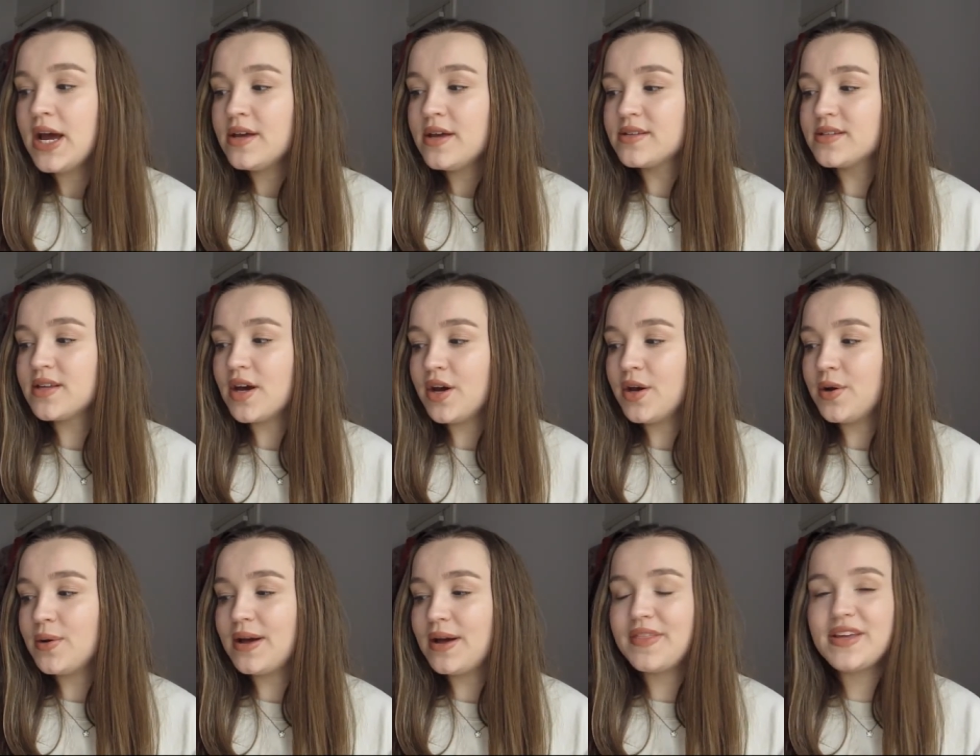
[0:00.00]

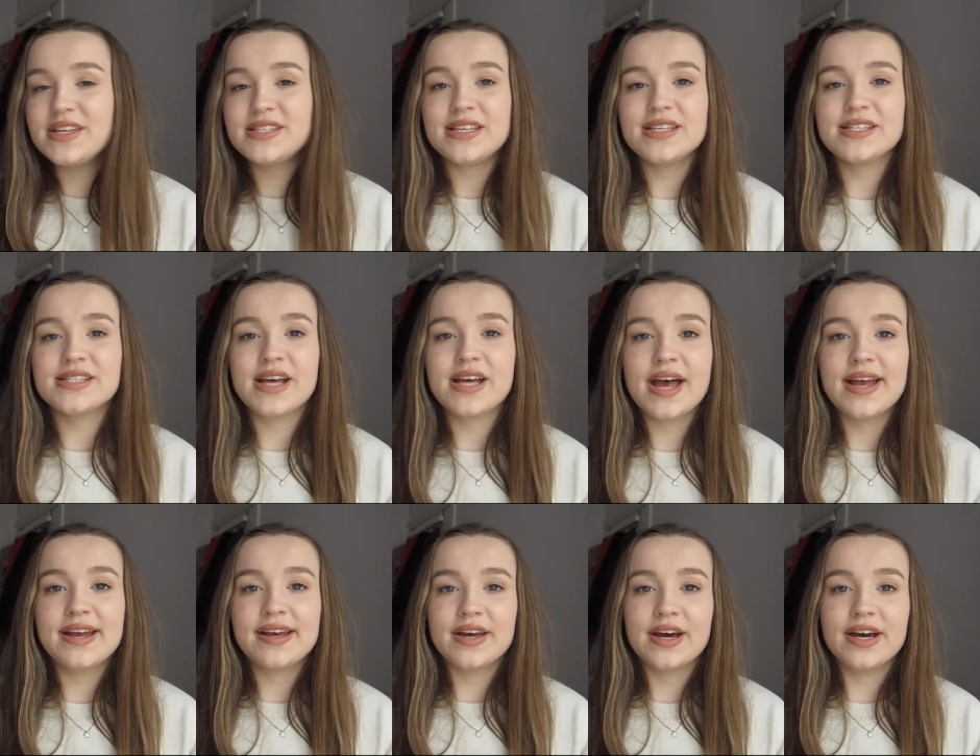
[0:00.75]
So this is
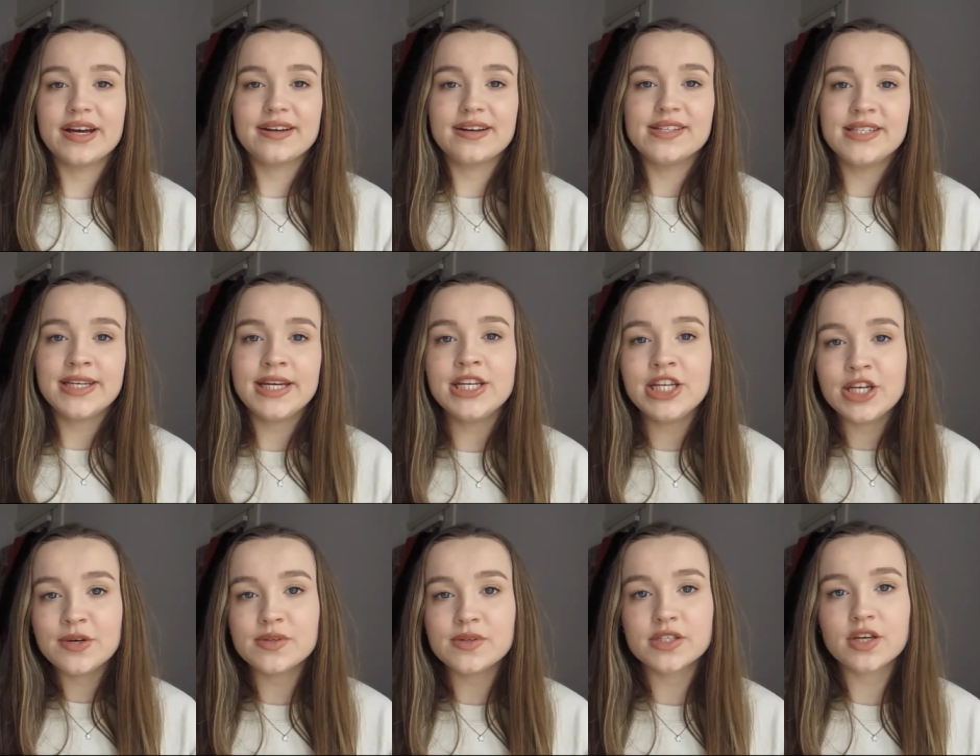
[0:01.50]
like a
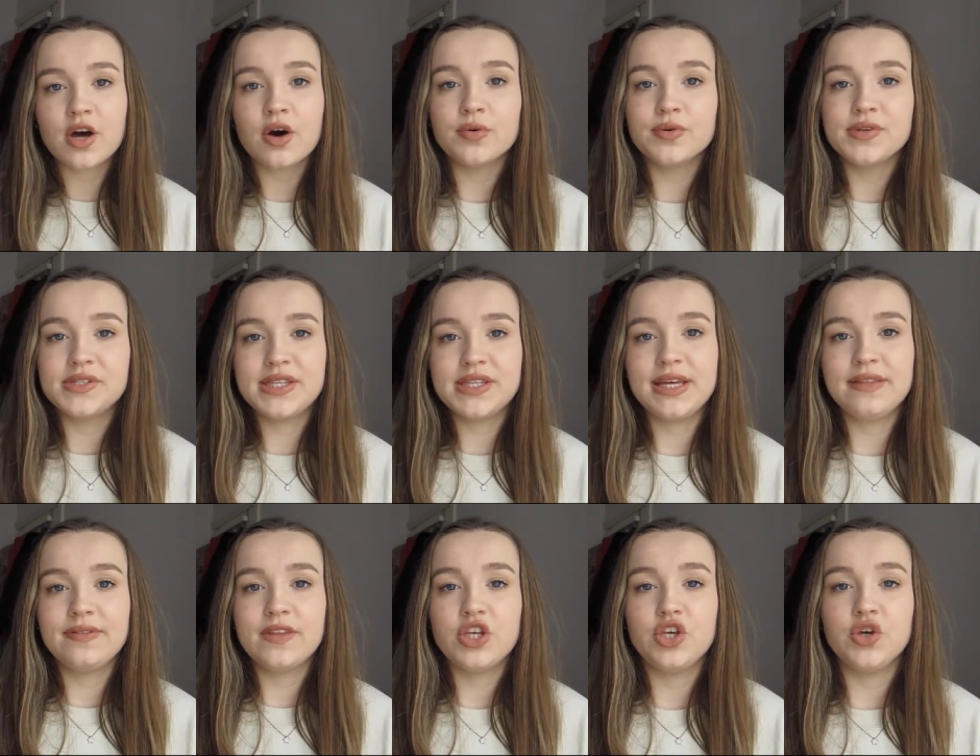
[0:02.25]
continuous goals
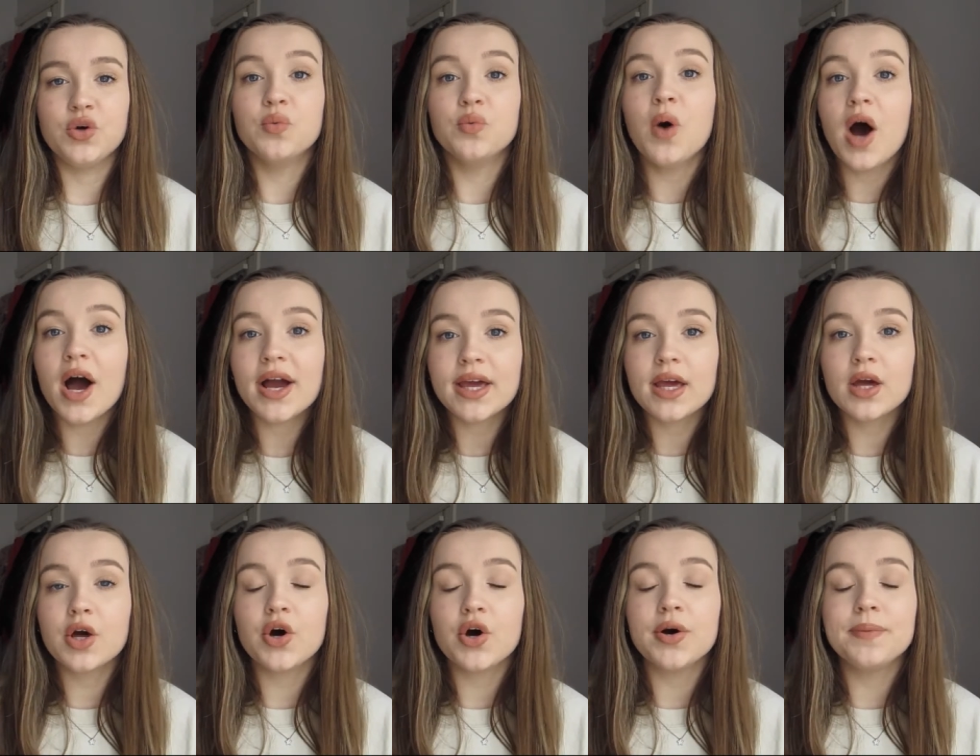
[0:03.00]
thing that you're
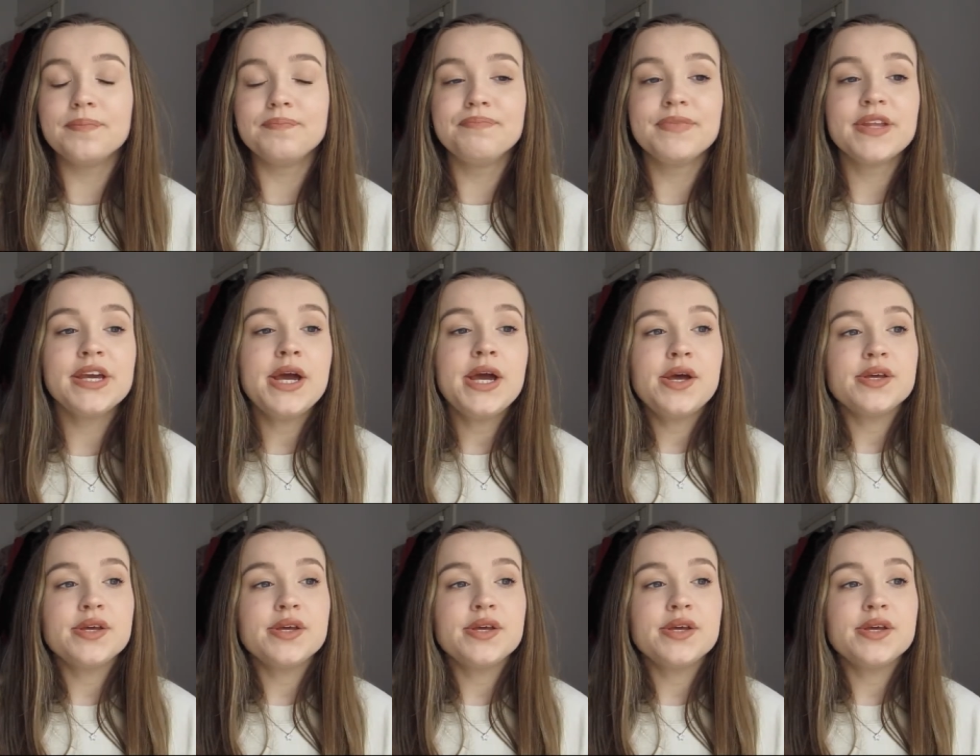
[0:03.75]
working on.